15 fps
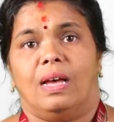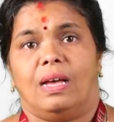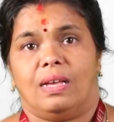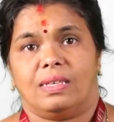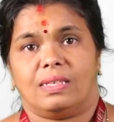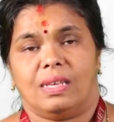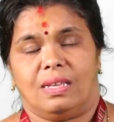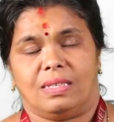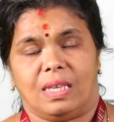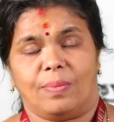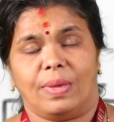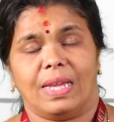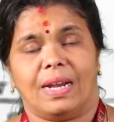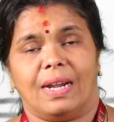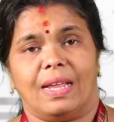
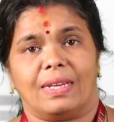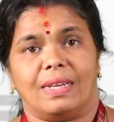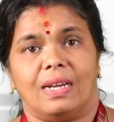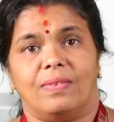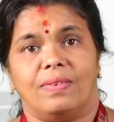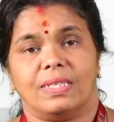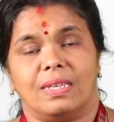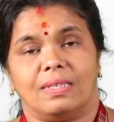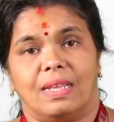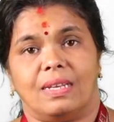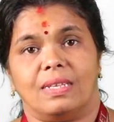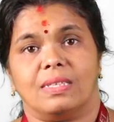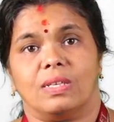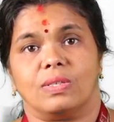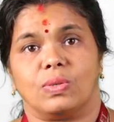semiconductor devices,
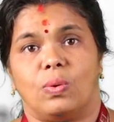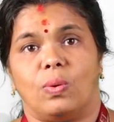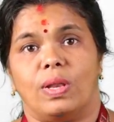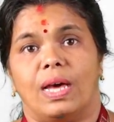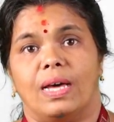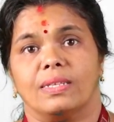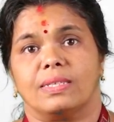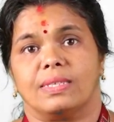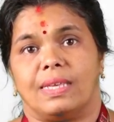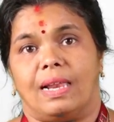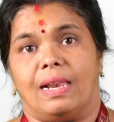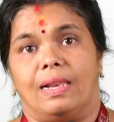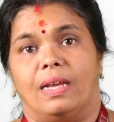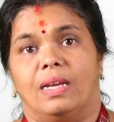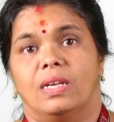that is the solar
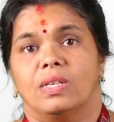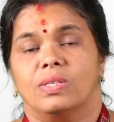cell.